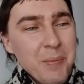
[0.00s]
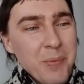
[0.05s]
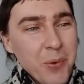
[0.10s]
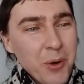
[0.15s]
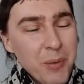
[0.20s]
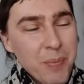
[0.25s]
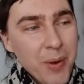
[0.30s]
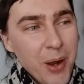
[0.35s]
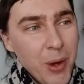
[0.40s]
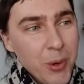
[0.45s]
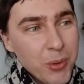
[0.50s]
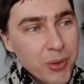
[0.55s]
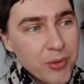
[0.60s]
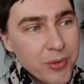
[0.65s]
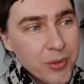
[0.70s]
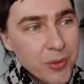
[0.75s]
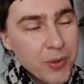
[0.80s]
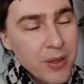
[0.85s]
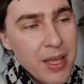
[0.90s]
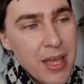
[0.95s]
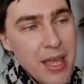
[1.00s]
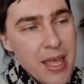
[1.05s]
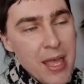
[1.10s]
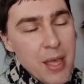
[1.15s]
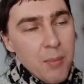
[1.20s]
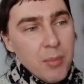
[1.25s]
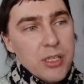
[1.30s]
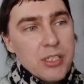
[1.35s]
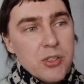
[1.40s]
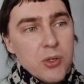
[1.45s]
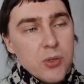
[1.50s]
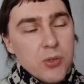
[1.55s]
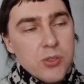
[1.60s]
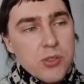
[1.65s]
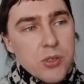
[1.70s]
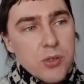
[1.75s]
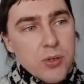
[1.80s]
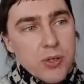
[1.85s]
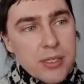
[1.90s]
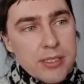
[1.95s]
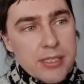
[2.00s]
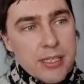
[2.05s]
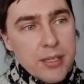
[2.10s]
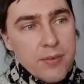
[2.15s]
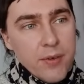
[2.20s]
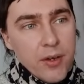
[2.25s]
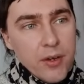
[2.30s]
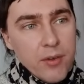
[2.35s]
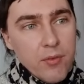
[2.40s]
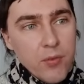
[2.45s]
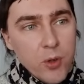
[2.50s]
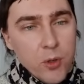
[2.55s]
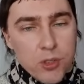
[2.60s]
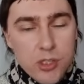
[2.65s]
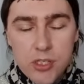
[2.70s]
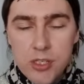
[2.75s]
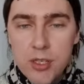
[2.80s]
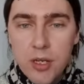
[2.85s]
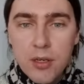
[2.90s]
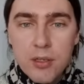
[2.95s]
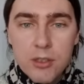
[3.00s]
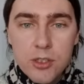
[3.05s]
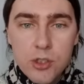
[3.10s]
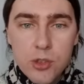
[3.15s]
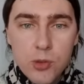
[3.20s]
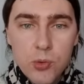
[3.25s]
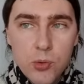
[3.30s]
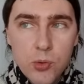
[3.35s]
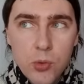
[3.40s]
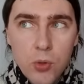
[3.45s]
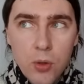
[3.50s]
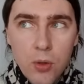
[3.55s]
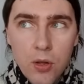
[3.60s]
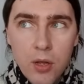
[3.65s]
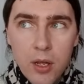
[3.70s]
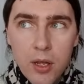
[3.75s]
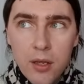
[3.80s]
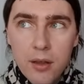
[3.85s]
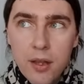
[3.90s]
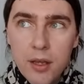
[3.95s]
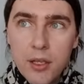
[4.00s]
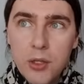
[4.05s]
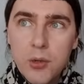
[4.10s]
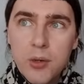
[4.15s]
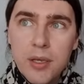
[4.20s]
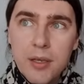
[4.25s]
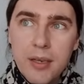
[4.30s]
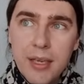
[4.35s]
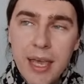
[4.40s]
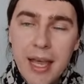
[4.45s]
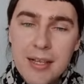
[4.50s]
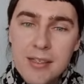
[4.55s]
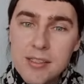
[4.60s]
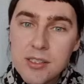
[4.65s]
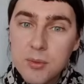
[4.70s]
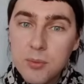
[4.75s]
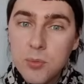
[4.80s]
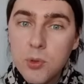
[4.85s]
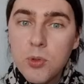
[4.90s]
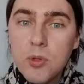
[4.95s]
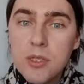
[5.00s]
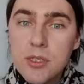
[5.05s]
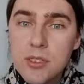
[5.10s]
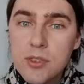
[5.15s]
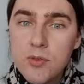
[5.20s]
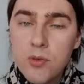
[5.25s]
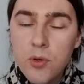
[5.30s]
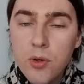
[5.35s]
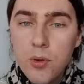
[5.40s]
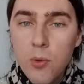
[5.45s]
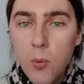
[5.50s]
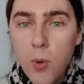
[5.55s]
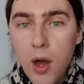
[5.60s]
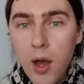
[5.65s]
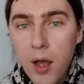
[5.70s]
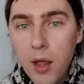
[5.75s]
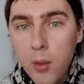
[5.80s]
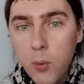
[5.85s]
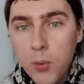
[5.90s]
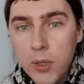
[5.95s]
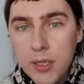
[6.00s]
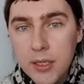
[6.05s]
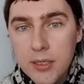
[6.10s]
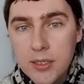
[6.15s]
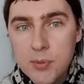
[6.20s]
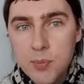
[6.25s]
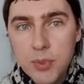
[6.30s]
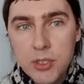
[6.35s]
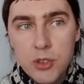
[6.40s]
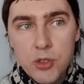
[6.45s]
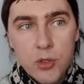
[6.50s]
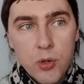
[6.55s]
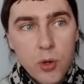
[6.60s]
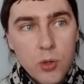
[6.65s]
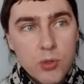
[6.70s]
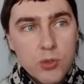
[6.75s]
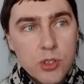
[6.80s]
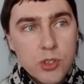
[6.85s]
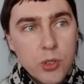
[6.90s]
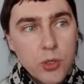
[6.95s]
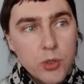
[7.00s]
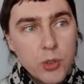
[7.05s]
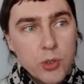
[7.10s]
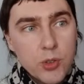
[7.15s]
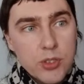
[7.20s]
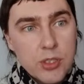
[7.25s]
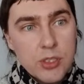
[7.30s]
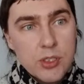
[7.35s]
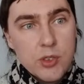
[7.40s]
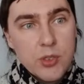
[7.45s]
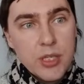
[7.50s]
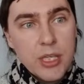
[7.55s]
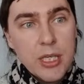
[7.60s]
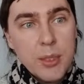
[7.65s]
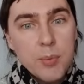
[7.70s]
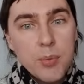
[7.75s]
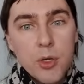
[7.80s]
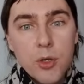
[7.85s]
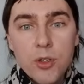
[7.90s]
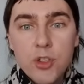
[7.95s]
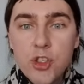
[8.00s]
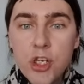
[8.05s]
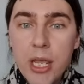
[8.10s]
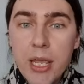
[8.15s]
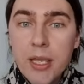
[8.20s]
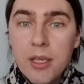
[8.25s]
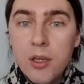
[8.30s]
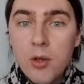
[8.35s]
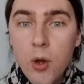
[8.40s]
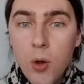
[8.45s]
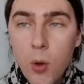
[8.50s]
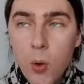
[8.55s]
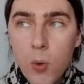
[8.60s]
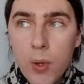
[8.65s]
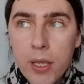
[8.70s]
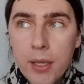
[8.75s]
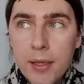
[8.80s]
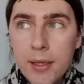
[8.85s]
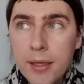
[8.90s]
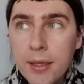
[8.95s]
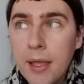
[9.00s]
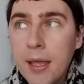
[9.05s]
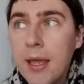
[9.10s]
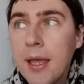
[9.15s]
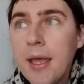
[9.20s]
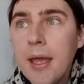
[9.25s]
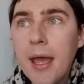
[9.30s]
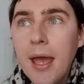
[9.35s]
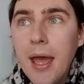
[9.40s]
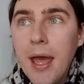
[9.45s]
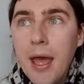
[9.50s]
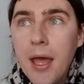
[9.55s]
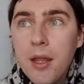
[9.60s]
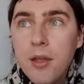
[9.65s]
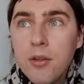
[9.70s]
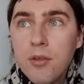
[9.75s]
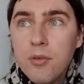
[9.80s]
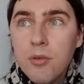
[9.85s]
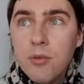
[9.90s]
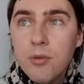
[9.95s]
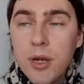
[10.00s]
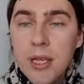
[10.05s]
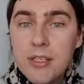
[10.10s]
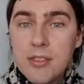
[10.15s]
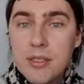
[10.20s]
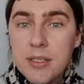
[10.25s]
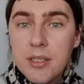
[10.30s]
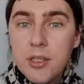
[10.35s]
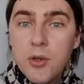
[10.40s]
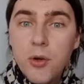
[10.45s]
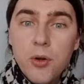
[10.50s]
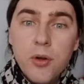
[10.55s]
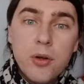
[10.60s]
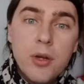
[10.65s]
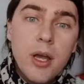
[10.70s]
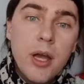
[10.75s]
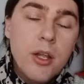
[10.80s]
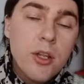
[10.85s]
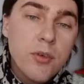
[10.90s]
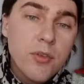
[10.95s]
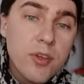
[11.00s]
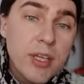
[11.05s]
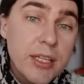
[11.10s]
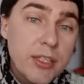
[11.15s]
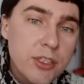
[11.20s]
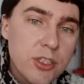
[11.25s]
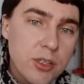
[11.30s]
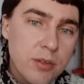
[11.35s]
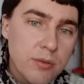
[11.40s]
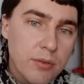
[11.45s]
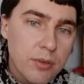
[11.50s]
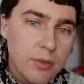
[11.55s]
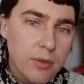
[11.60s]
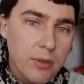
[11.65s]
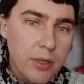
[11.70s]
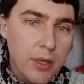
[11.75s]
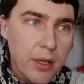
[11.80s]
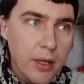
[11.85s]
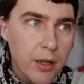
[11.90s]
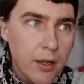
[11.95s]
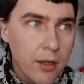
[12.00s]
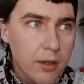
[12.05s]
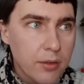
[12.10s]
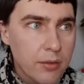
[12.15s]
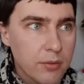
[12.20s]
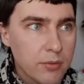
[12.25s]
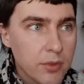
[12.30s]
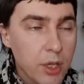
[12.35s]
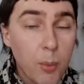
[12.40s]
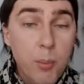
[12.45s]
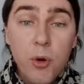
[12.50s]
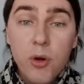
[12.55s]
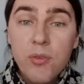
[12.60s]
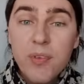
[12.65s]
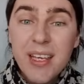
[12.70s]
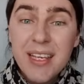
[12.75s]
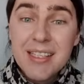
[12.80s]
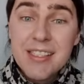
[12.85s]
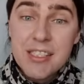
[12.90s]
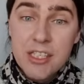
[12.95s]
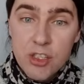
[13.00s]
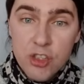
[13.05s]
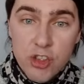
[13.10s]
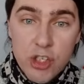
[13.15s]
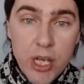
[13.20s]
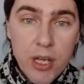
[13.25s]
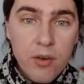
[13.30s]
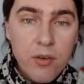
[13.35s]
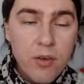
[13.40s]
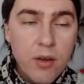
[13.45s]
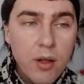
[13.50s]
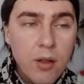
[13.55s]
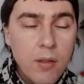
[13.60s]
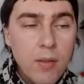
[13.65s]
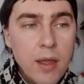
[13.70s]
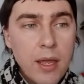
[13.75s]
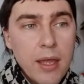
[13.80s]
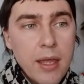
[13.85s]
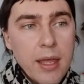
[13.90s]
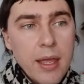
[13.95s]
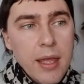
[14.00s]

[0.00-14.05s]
more powerful. But it's a very versatile tool. Like you can cancel bullets for a while with it, but you also use it to keep your chain going and raising your kind of number of hits in general.